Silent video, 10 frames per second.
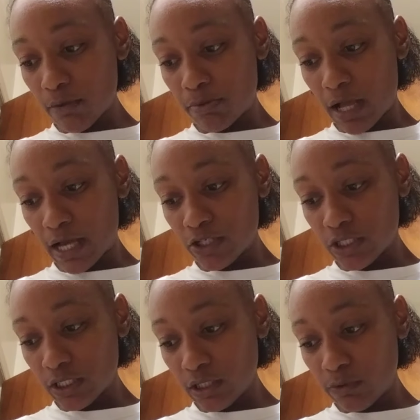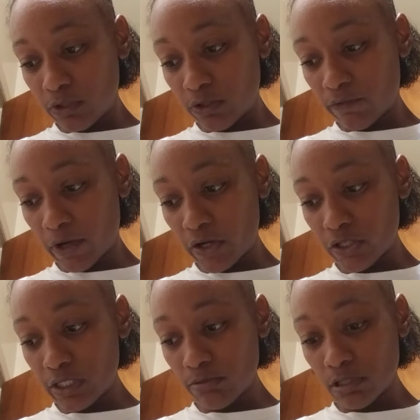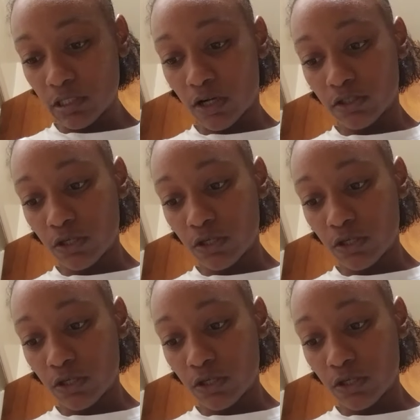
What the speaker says: apply gently with your fingertips along